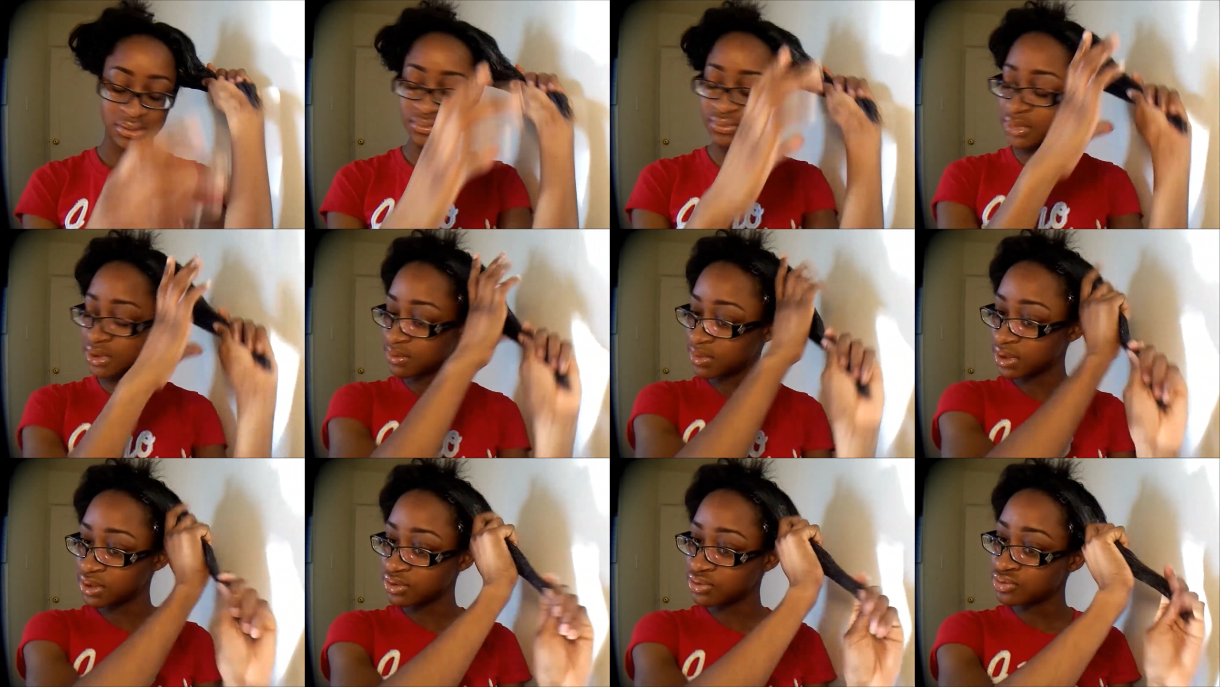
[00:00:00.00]

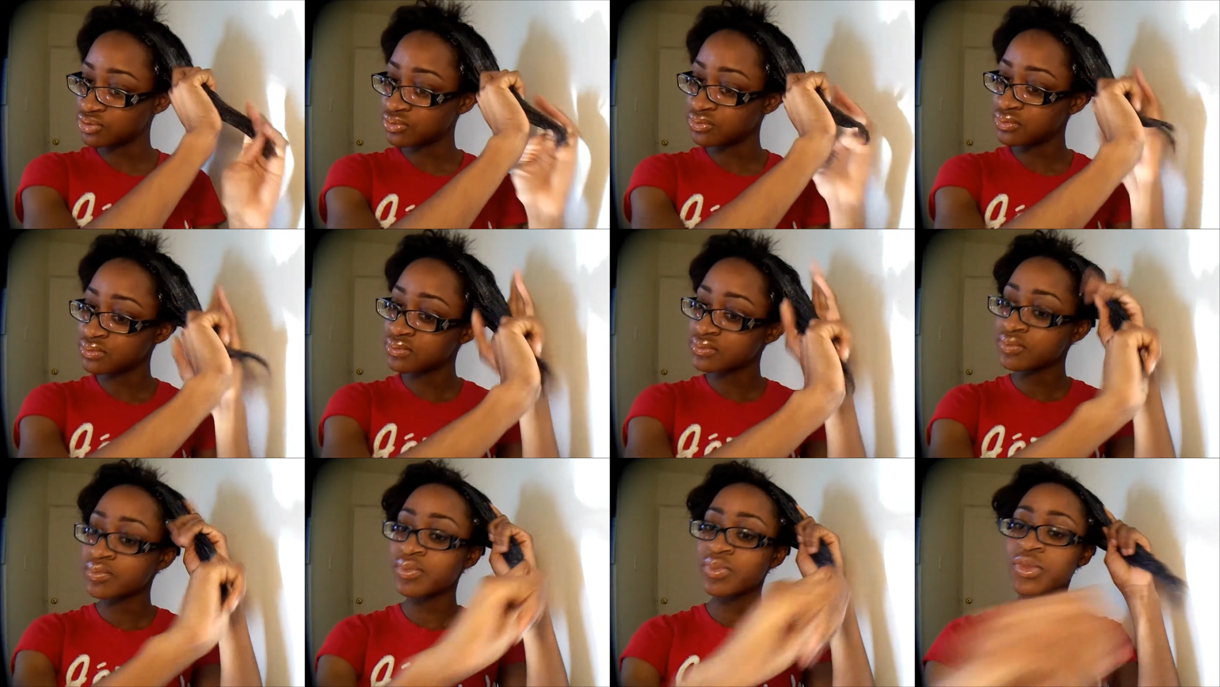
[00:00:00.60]
Maybe I
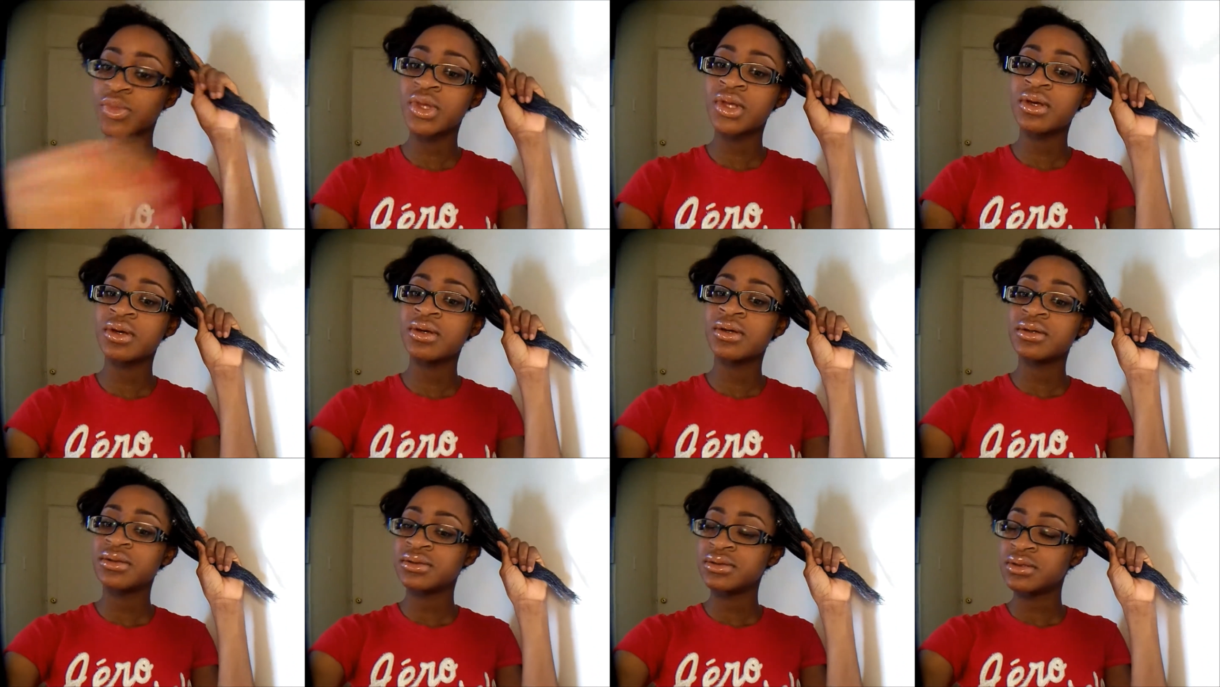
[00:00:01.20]

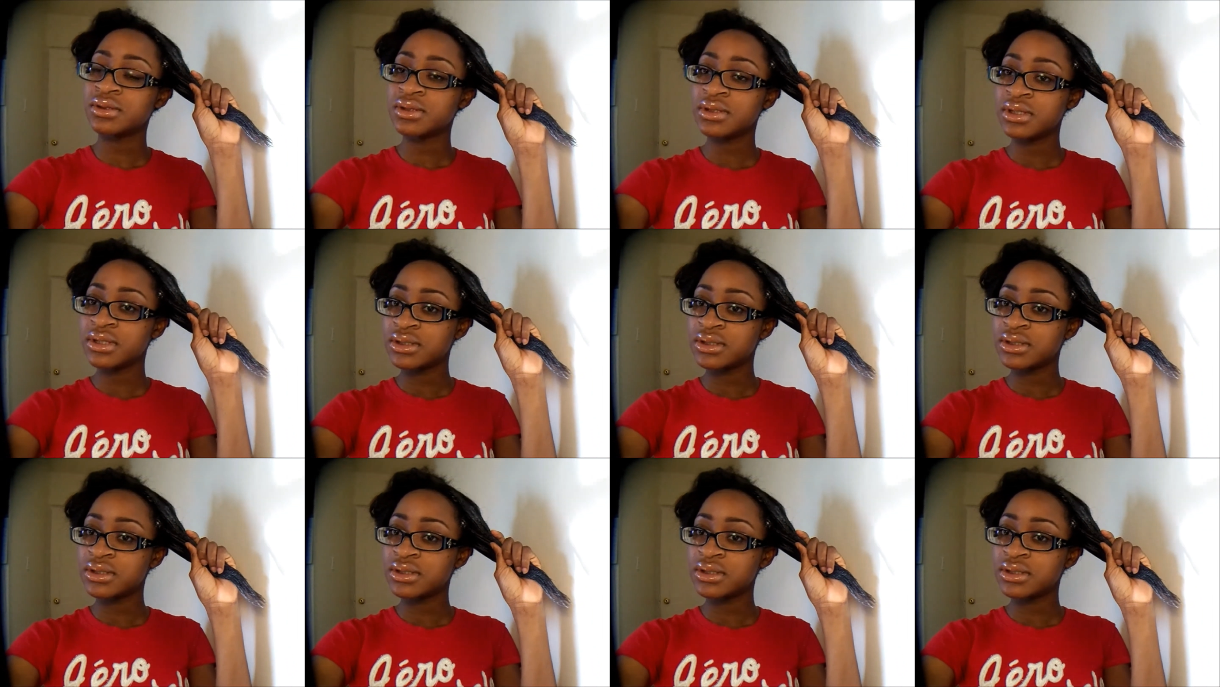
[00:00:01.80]
do.